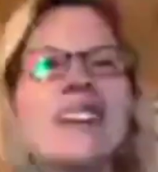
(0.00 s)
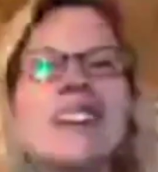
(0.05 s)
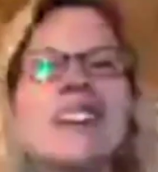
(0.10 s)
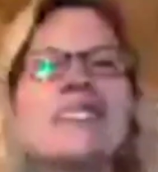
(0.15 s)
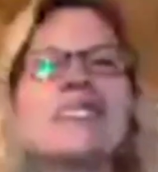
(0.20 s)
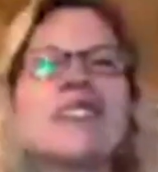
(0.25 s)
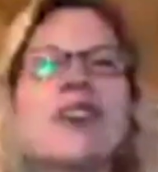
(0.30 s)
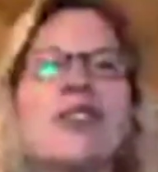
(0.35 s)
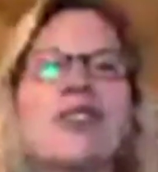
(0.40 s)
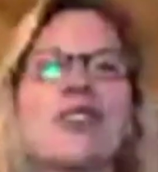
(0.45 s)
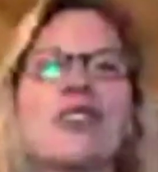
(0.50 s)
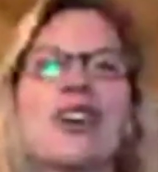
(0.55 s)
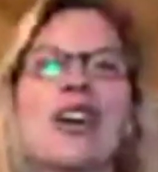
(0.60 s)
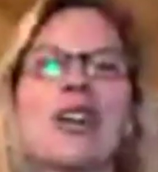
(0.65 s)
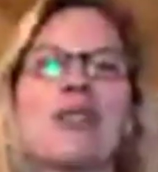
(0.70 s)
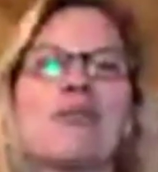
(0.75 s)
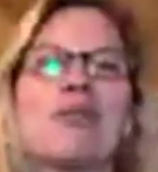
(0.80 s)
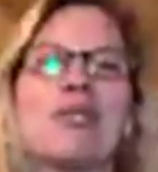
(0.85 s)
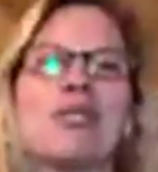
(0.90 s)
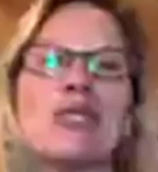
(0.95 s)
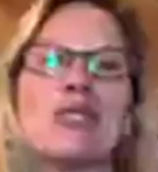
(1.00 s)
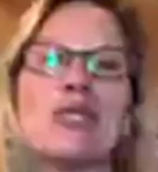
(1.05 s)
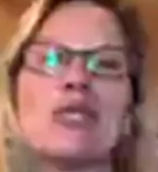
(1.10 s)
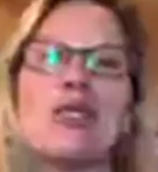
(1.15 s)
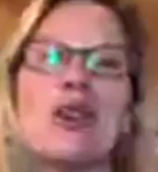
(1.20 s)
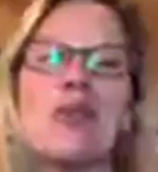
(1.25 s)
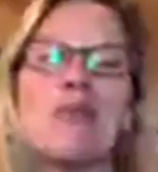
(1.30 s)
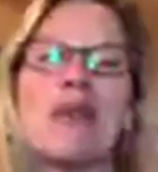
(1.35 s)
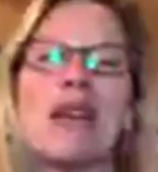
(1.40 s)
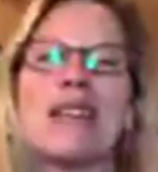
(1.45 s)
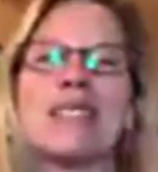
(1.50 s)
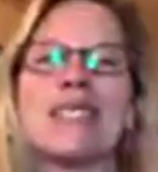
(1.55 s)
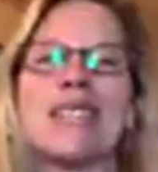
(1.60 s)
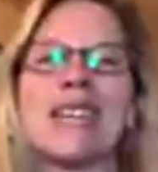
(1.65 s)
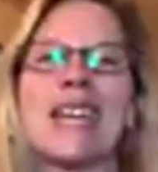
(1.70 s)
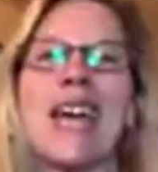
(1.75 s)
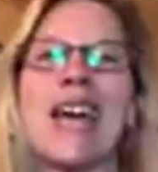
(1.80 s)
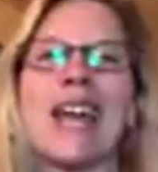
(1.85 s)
so incredible, so amazing,